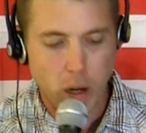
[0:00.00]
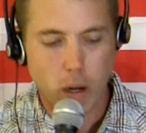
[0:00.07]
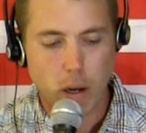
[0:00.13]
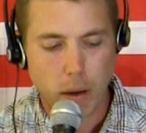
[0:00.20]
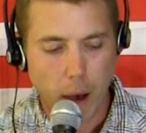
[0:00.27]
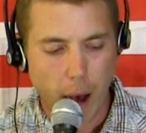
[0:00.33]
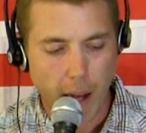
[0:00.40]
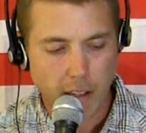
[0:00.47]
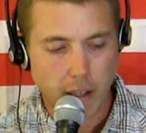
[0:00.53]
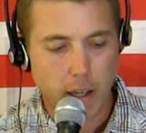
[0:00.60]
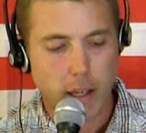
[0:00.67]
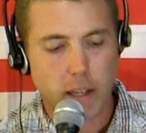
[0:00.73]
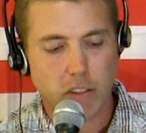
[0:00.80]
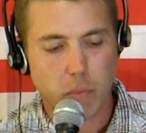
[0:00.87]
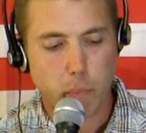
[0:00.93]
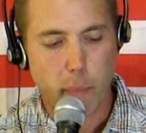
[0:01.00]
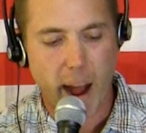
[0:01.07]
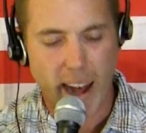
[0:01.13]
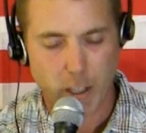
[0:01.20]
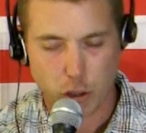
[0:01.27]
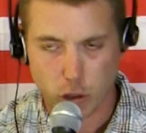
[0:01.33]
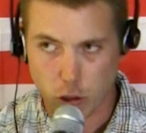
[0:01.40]
not its
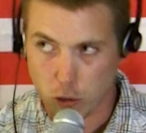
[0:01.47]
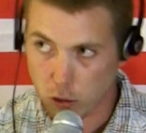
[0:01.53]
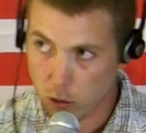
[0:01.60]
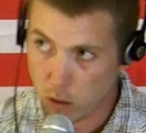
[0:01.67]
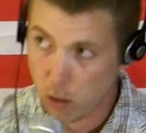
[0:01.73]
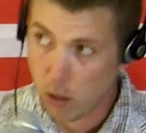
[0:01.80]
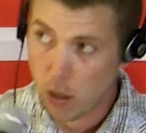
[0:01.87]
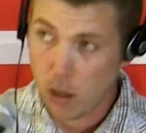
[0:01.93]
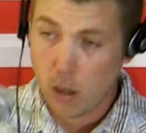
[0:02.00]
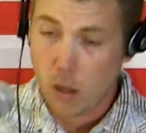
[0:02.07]
masters.